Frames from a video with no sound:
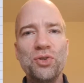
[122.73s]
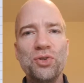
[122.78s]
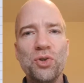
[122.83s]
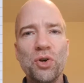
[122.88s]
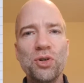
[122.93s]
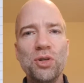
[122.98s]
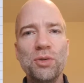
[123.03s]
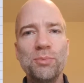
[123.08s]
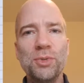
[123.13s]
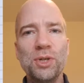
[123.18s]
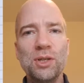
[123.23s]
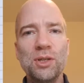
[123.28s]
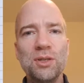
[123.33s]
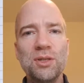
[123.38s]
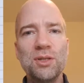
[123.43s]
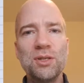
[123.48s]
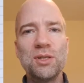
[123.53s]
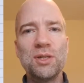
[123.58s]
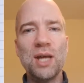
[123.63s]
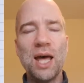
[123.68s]

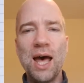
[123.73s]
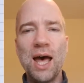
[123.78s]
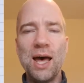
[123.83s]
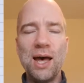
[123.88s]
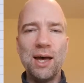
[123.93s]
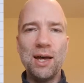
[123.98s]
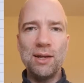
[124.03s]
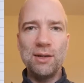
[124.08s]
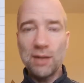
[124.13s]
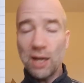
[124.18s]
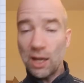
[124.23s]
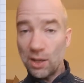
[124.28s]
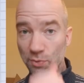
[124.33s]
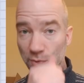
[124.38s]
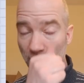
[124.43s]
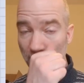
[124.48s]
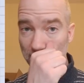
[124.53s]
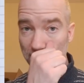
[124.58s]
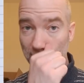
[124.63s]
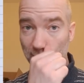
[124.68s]
documents and
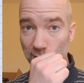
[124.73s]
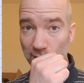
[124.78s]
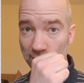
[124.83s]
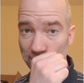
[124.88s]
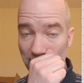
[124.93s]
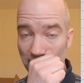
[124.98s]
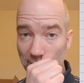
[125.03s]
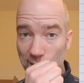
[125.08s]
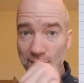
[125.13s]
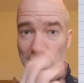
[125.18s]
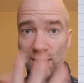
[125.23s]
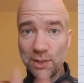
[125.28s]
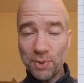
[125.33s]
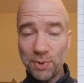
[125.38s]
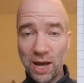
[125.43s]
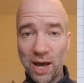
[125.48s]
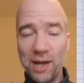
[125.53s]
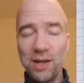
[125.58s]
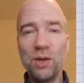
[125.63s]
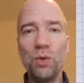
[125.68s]
writings in
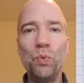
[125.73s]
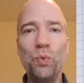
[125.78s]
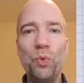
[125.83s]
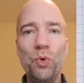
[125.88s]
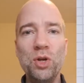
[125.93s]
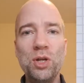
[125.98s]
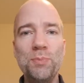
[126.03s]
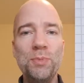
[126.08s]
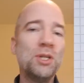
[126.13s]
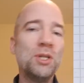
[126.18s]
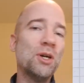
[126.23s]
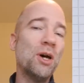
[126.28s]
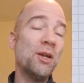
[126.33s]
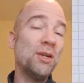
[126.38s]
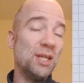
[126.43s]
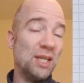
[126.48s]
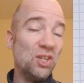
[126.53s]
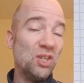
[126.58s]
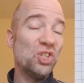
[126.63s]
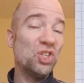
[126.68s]
Japan would be
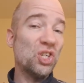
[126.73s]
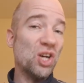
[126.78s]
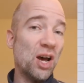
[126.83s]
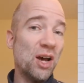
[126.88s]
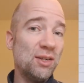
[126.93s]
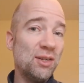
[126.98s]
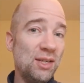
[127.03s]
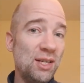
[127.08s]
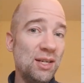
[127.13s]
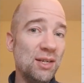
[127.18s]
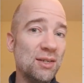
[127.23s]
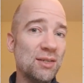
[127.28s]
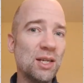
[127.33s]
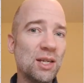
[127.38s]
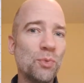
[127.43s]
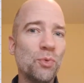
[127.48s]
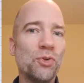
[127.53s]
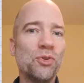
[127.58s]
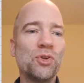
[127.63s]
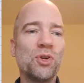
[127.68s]
done in Chinese.
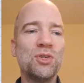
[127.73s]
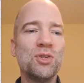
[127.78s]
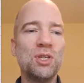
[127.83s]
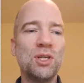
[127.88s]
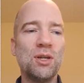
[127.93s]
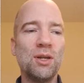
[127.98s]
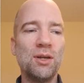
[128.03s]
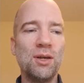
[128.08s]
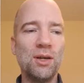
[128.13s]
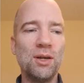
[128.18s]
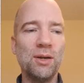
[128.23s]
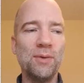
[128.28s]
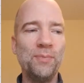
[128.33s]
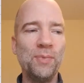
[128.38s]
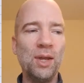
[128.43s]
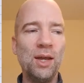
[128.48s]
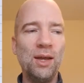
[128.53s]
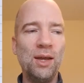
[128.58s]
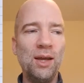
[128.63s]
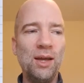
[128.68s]
It was considered a
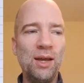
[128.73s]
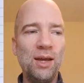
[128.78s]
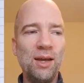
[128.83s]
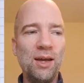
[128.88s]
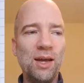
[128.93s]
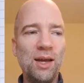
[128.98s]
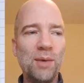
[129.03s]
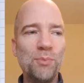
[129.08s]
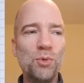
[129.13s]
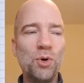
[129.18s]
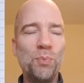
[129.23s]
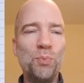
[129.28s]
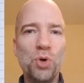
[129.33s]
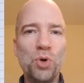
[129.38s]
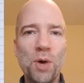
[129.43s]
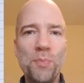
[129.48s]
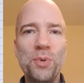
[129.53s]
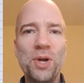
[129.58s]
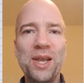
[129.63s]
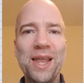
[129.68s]
more
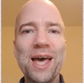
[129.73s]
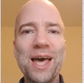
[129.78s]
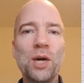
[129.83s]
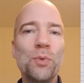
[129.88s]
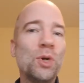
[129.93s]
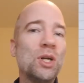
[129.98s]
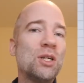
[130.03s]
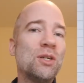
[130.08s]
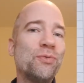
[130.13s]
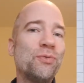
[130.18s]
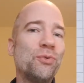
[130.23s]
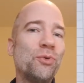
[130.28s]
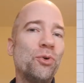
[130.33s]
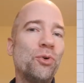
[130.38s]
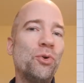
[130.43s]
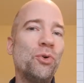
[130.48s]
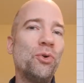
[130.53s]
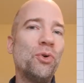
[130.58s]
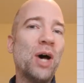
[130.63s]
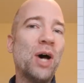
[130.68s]
proper language
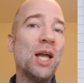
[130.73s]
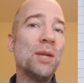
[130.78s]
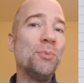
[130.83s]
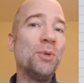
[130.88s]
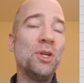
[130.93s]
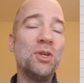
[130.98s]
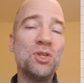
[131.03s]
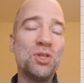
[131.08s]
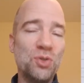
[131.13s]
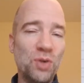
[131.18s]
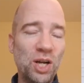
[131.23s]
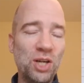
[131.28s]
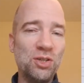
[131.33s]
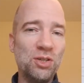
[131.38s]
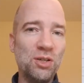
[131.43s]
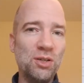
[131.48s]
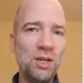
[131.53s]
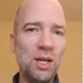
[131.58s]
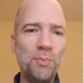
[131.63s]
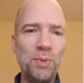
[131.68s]
for
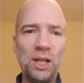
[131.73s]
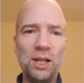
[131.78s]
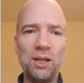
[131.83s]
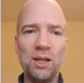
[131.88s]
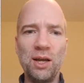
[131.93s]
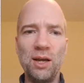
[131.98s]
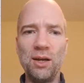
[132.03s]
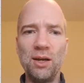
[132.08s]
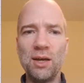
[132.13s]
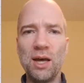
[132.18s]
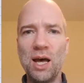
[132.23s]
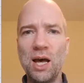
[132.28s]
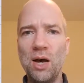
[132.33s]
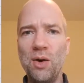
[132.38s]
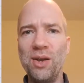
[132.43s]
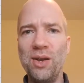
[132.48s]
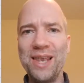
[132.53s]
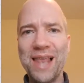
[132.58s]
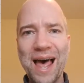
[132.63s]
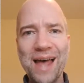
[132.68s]
administration, a bit like
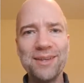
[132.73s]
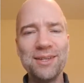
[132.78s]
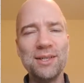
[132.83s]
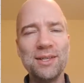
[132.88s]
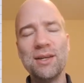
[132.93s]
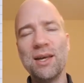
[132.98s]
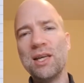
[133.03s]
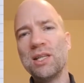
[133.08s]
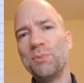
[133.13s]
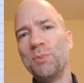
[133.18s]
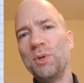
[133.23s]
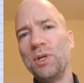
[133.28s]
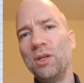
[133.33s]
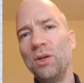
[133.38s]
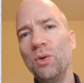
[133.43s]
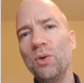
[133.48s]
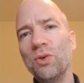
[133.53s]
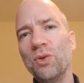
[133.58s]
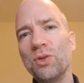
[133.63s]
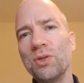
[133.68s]
how Latin has been
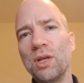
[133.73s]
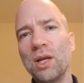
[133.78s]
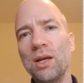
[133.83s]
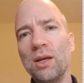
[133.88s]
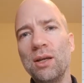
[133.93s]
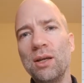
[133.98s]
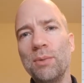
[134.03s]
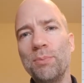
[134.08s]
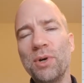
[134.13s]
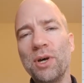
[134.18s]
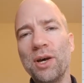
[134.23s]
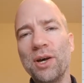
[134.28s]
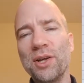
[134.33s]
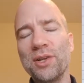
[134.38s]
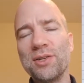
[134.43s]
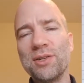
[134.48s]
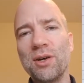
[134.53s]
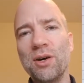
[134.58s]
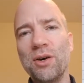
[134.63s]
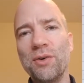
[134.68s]
used in
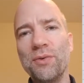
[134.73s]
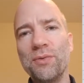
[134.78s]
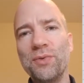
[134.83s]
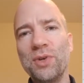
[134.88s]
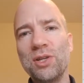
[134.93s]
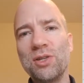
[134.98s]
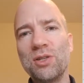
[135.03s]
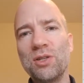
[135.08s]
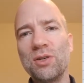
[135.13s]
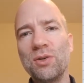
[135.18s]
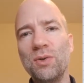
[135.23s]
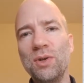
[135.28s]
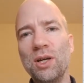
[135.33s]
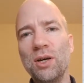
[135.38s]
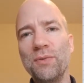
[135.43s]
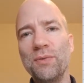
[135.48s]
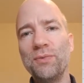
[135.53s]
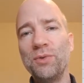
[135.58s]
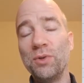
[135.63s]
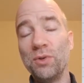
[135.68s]
parts of history
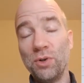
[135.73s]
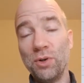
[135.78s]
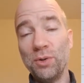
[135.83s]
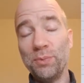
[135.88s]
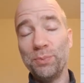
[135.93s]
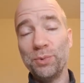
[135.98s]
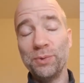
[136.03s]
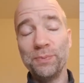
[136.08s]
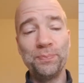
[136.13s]
of Europe.